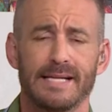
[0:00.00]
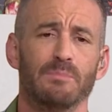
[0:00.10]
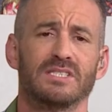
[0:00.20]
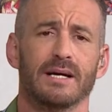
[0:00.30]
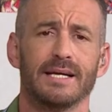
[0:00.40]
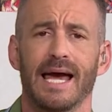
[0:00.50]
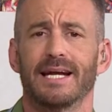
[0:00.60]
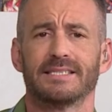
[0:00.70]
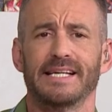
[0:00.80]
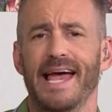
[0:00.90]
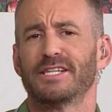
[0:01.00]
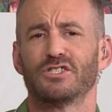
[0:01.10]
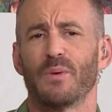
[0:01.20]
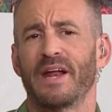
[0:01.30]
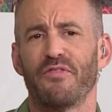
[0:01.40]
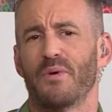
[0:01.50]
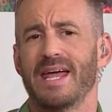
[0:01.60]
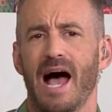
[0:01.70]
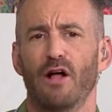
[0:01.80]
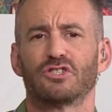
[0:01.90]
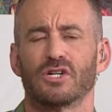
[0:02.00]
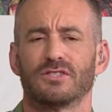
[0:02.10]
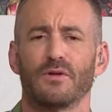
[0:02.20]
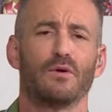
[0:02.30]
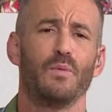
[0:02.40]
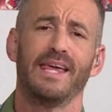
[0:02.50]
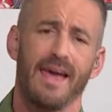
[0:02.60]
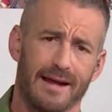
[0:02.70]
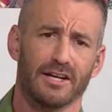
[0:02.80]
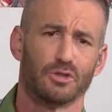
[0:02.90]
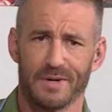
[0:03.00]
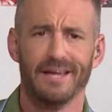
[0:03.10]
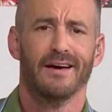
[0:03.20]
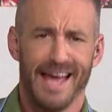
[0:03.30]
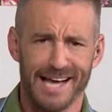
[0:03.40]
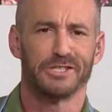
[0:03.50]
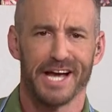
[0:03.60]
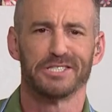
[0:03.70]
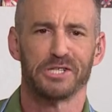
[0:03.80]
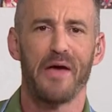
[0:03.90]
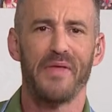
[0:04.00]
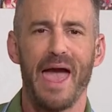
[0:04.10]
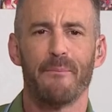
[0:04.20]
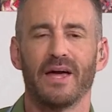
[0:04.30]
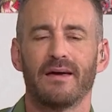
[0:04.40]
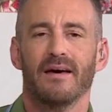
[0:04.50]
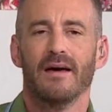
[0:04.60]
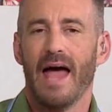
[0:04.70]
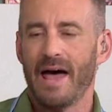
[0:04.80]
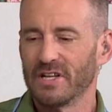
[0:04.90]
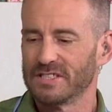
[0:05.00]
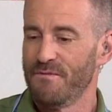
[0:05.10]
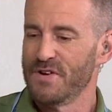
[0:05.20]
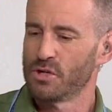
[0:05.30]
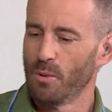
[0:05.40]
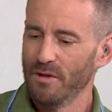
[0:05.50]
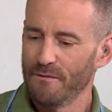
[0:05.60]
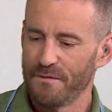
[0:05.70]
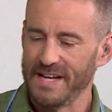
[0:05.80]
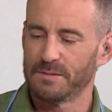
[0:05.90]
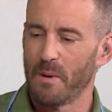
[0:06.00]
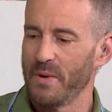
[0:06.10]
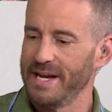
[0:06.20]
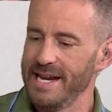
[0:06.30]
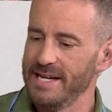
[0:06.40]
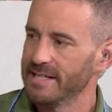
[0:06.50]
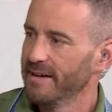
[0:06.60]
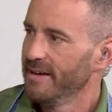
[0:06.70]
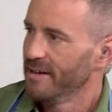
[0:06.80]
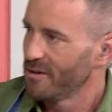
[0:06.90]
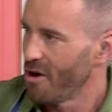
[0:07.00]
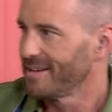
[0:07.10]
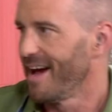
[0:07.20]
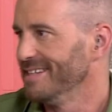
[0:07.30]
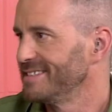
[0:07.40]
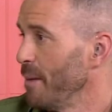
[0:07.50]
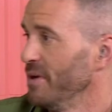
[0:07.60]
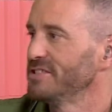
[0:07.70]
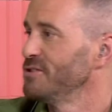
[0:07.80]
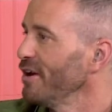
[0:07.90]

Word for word: Samsung Galaxy S23 Ultra, so that we can literally hashtag share the epic and this visual feast. But we need Grant Hines to come in.